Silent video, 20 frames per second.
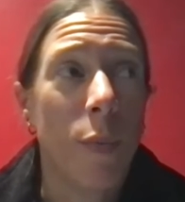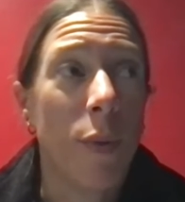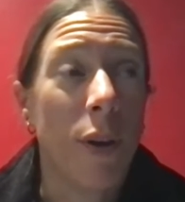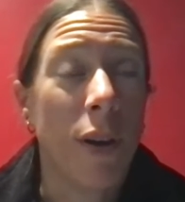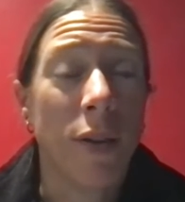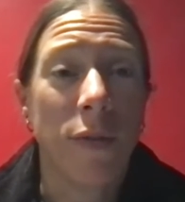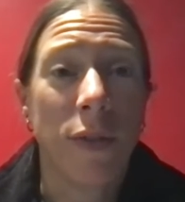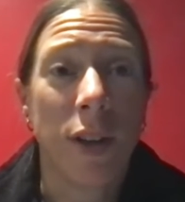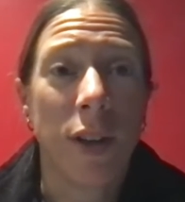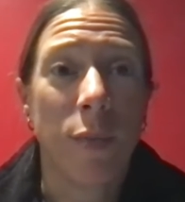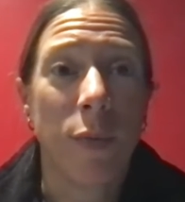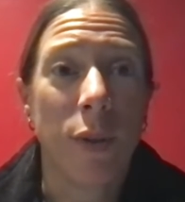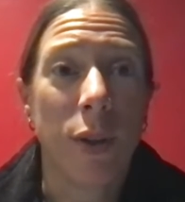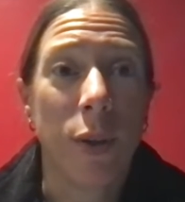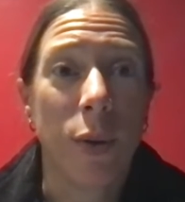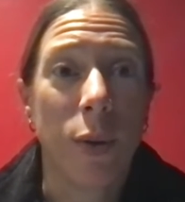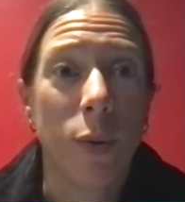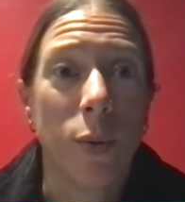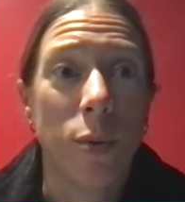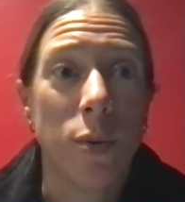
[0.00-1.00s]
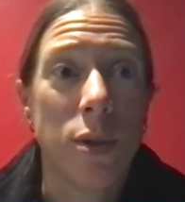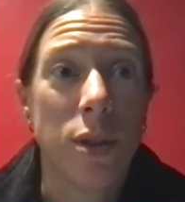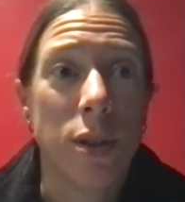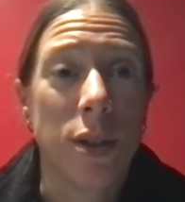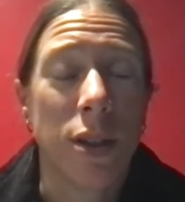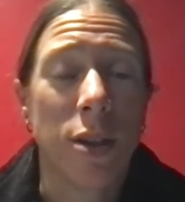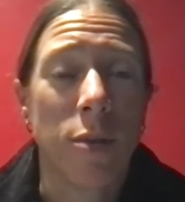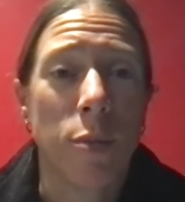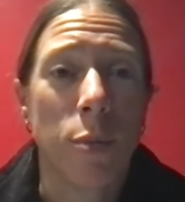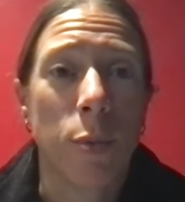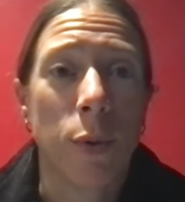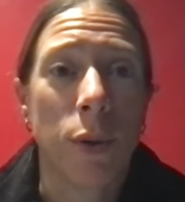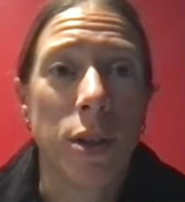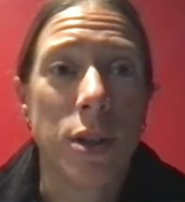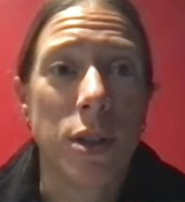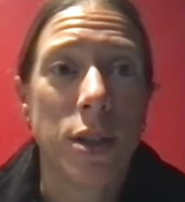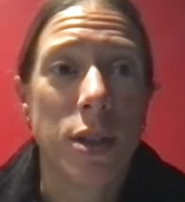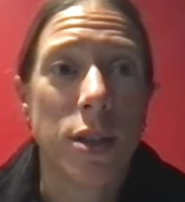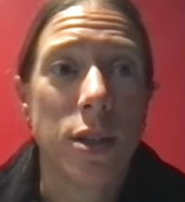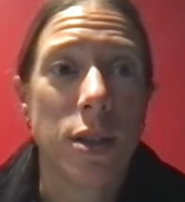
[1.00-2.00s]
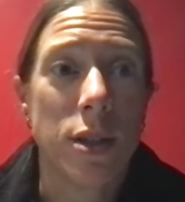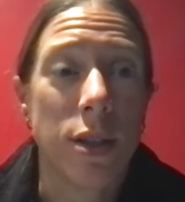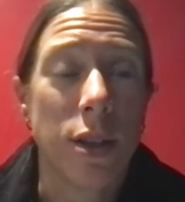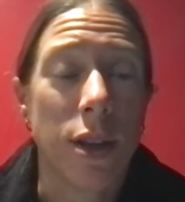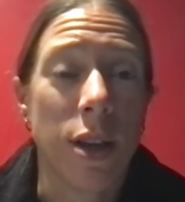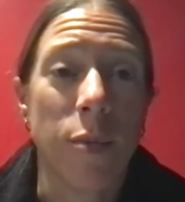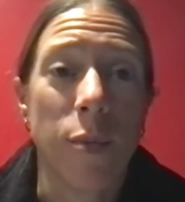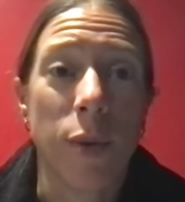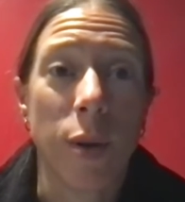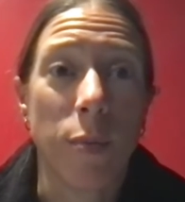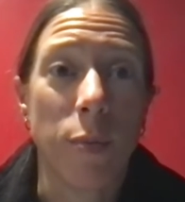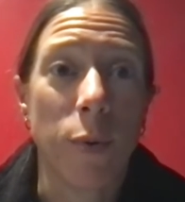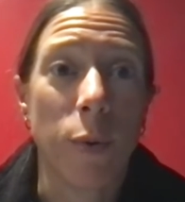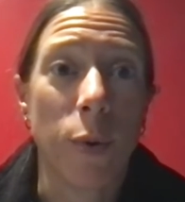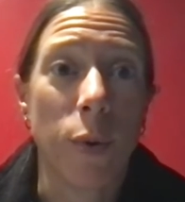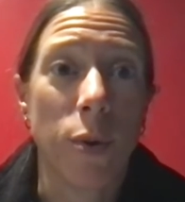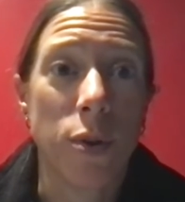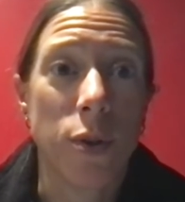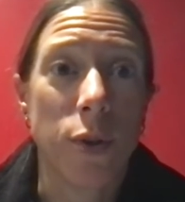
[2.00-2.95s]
my family owns a couple places up north.